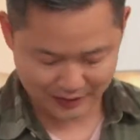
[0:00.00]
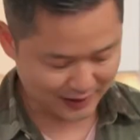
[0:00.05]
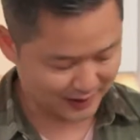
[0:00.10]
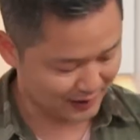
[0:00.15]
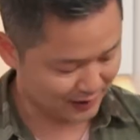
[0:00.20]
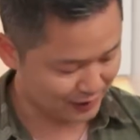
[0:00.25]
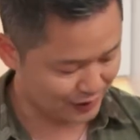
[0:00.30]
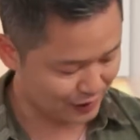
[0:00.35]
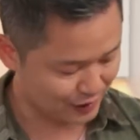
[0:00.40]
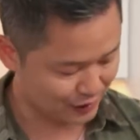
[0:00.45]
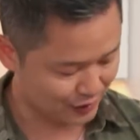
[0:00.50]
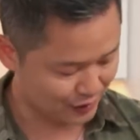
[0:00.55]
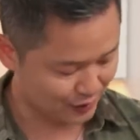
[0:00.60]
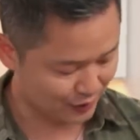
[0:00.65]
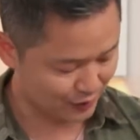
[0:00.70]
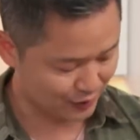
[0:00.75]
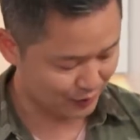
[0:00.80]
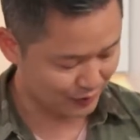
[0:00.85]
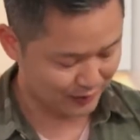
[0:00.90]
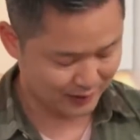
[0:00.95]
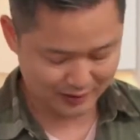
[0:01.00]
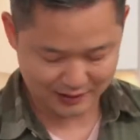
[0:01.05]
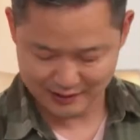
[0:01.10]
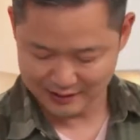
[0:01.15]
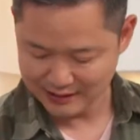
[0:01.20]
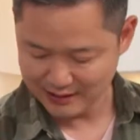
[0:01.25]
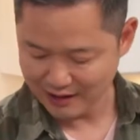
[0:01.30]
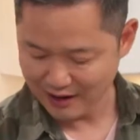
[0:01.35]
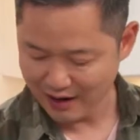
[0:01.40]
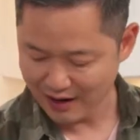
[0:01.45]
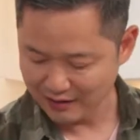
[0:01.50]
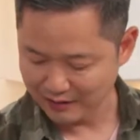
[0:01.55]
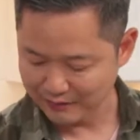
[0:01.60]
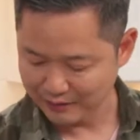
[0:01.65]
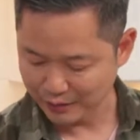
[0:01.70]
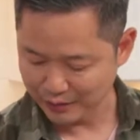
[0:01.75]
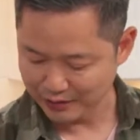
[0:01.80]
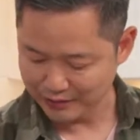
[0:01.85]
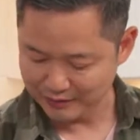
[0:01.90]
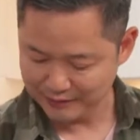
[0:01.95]
right into the olive
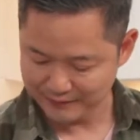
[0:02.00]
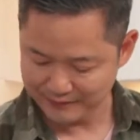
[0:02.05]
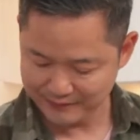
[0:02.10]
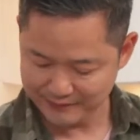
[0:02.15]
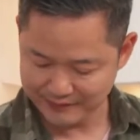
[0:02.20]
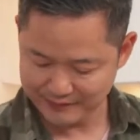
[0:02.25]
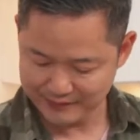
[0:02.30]
oil.